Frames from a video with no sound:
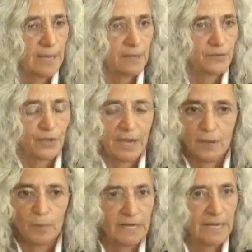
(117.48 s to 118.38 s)
as
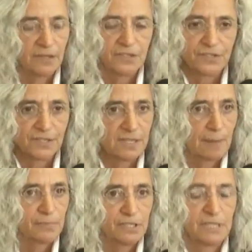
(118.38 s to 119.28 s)
anybody else is
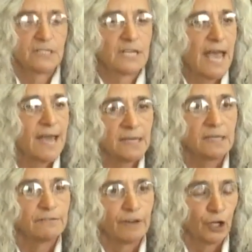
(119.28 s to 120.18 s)
accepted into any
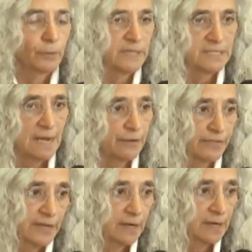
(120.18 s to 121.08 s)
environment
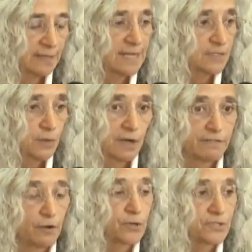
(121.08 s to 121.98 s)
out there. And that's what our
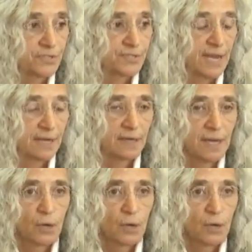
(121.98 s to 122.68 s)
focus is on,